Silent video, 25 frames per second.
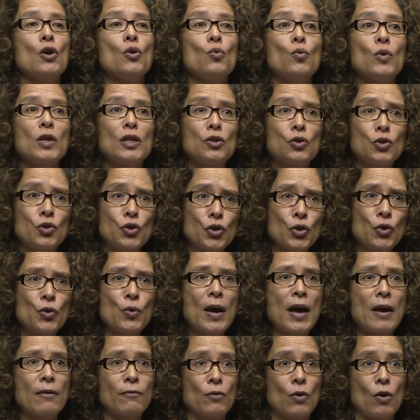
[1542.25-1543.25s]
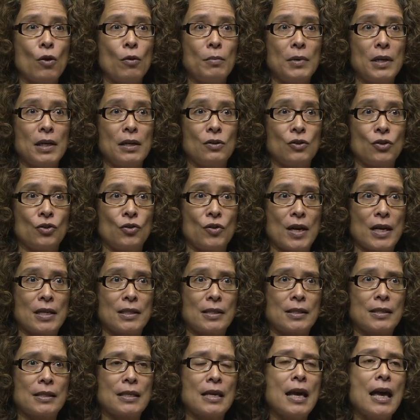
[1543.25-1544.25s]
We do have common
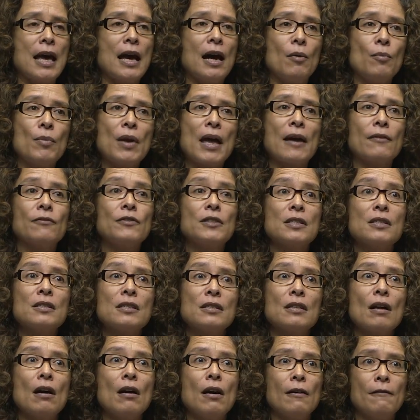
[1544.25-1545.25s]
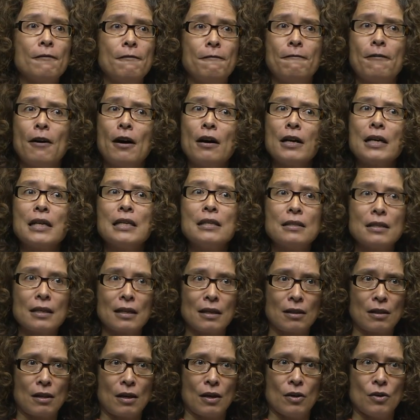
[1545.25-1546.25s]
interests, and we have to start
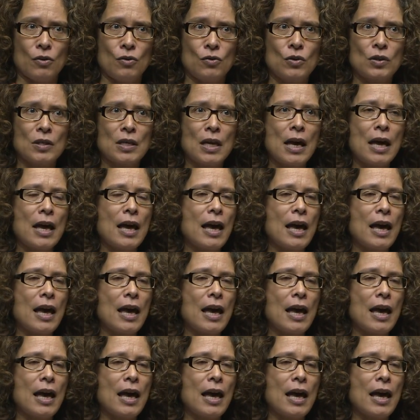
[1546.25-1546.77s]
finding those,